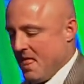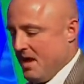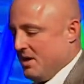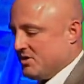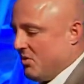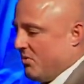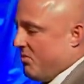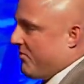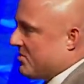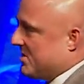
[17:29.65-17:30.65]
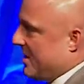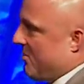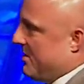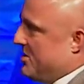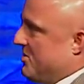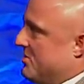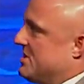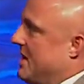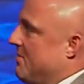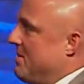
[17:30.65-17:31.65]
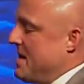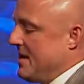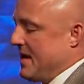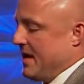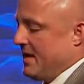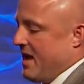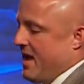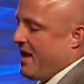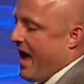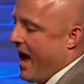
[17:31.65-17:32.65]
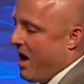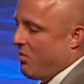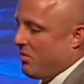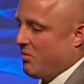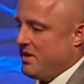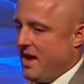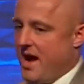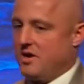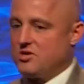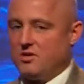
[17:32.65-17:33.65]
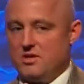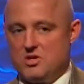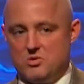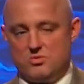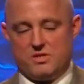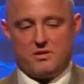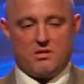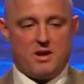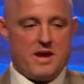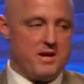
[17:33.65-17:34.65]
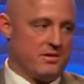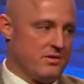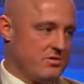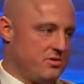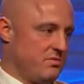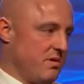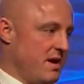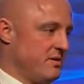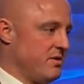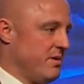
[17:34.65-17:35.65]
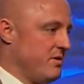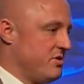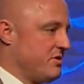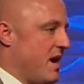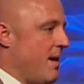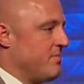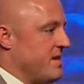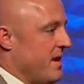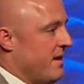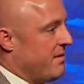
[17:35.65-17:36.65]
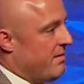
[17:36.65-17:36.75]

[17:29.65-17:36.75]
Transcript: So first thing I want to do is take a peek at how are we actually using our acres, right? So here's your top 10